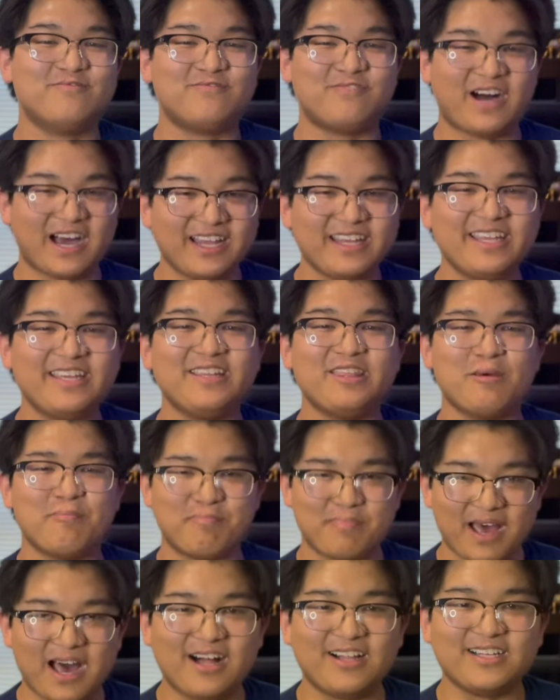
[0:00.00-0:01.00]
finding the
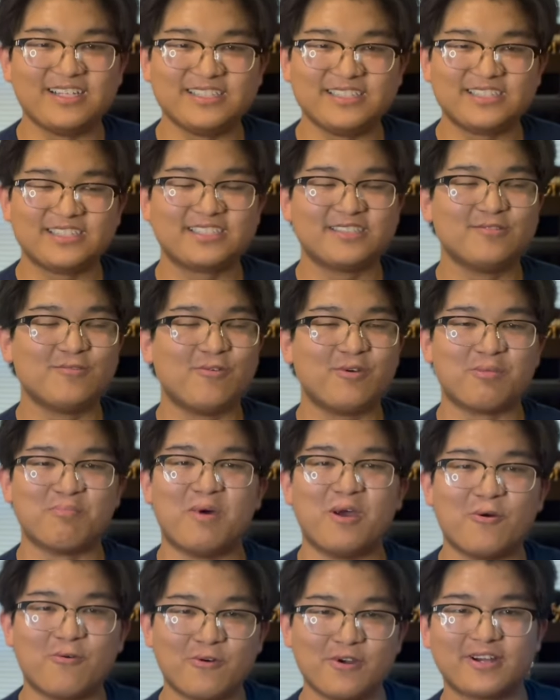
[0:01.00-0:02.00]
balance with
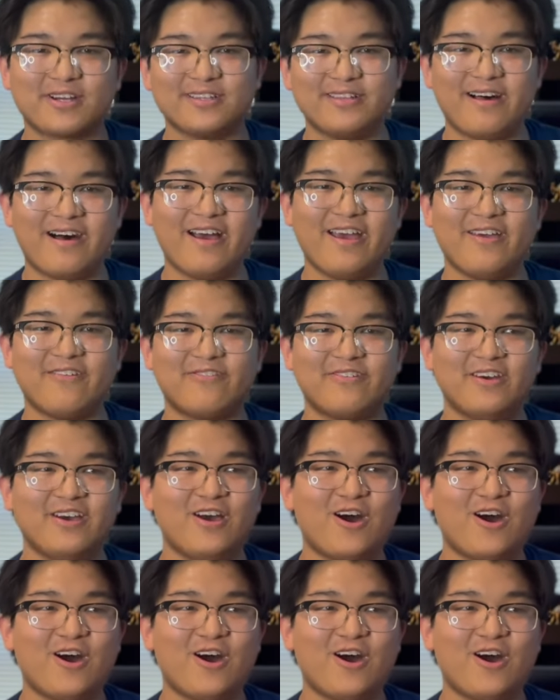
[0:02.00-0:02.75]
my work life,